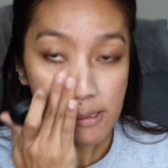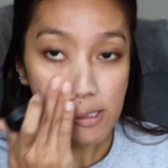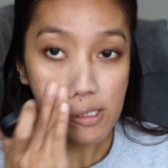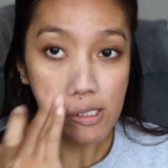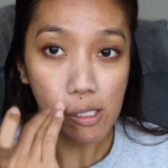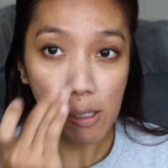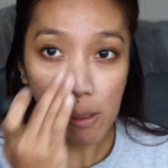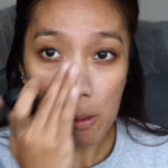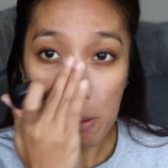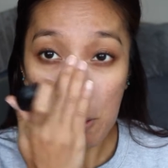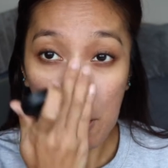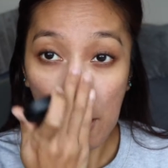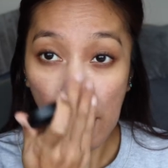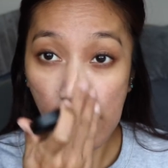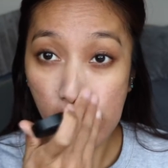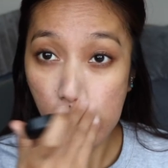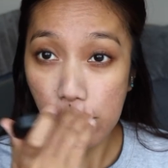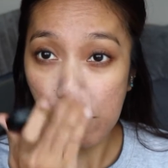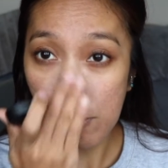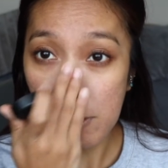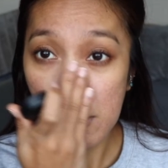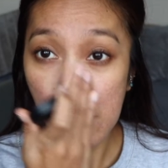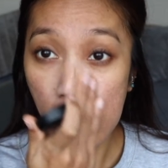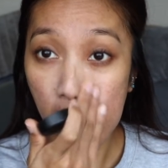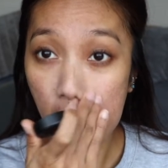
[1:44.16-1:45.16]
So I
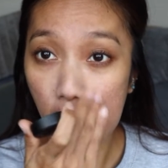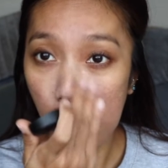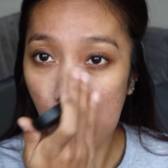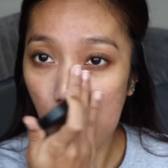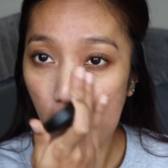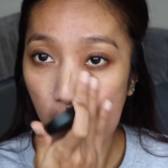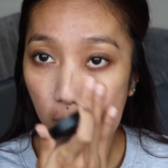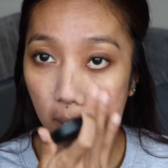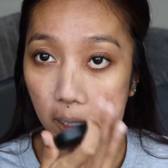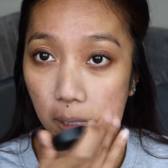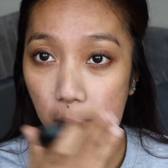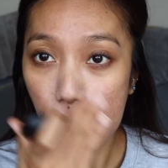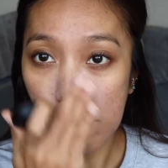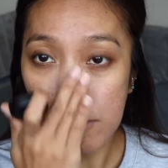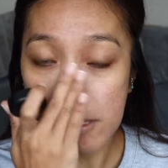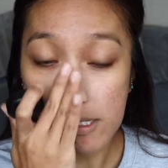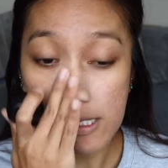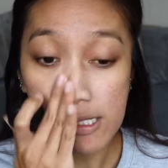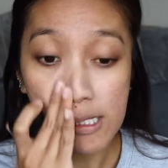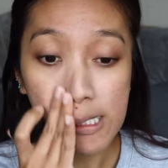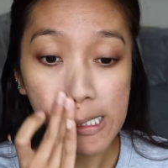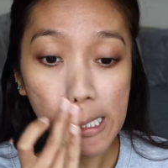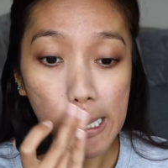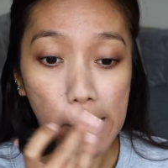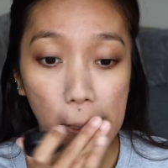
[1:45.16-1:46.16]
do get oily on
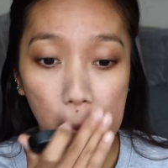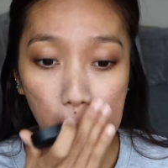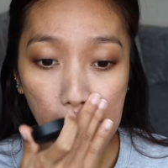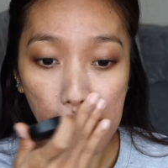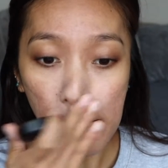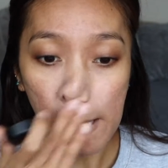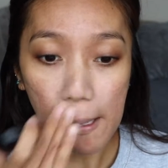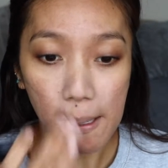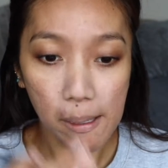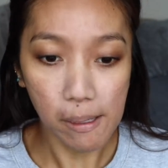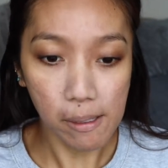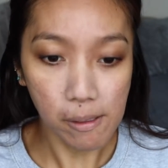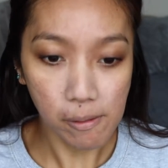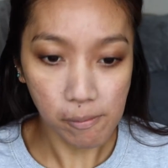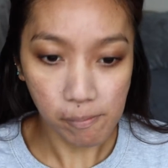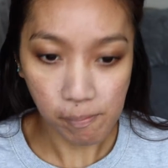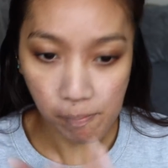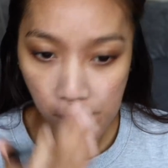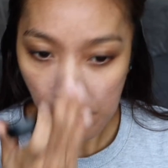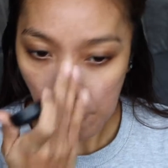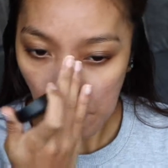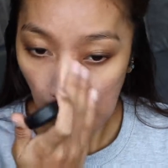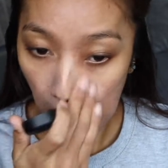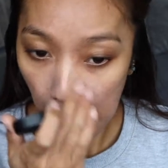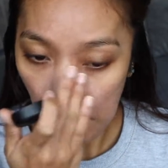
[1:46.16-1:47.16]
this area,
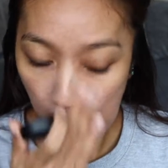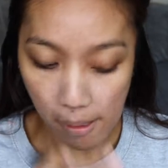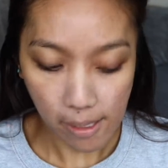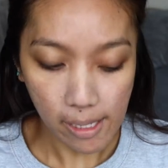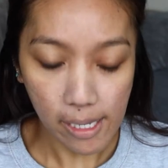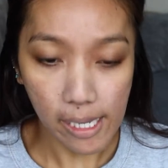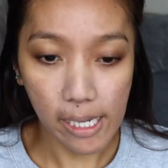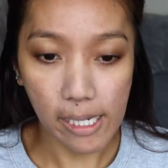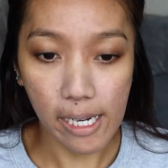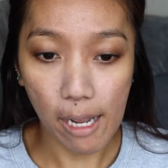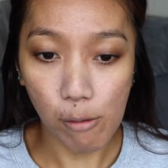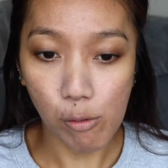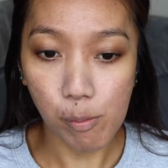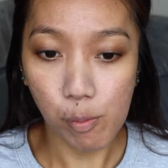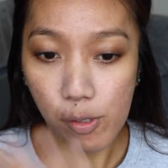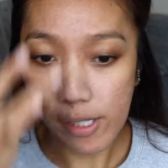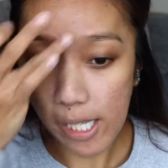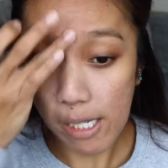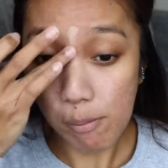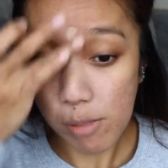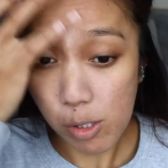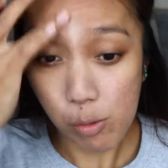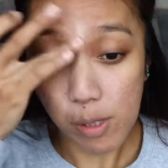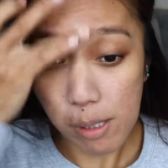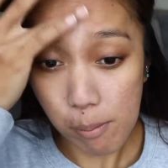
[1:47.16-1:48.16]
and I will put that
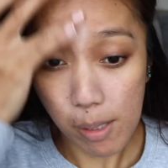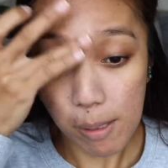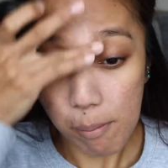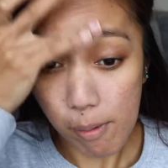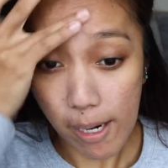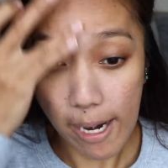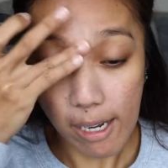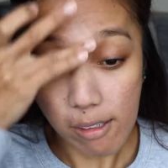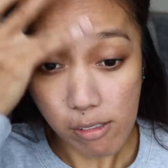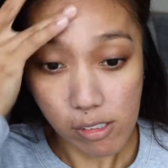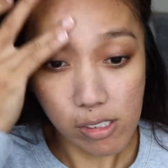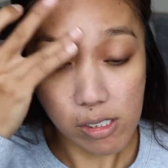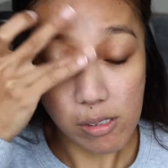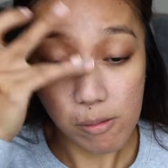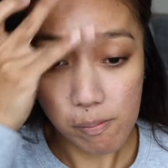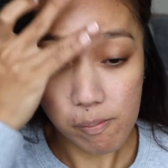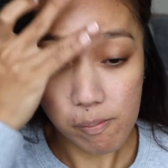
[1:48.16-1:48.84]
in between my brows.